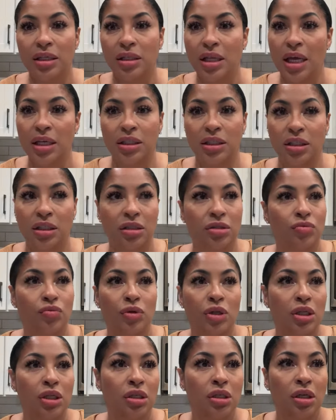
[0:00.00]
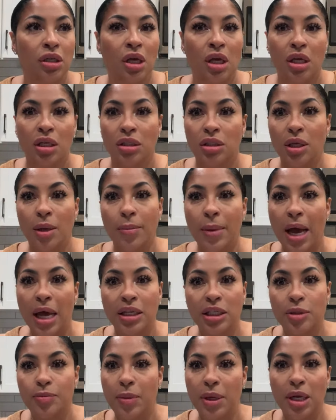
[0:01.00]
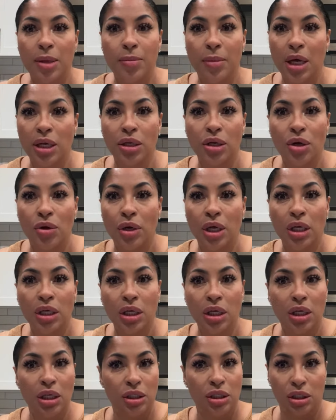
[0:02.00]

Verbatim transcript: that's just really somebody spending money on their kids.